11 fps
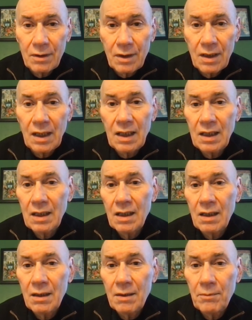
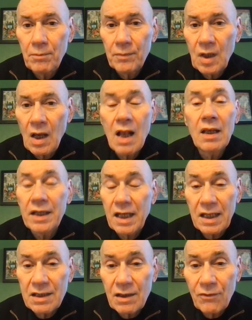the
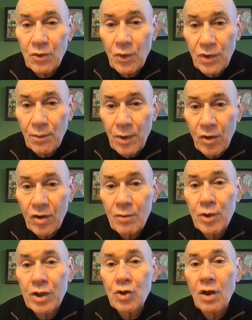colonies of North America,
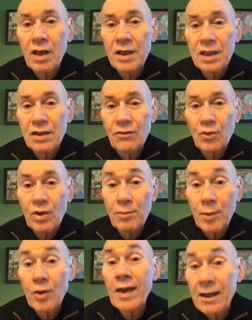British colonies of North
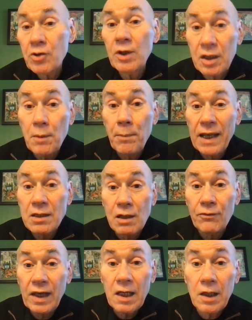America, actually to
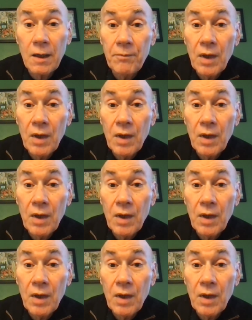Pennsylvania.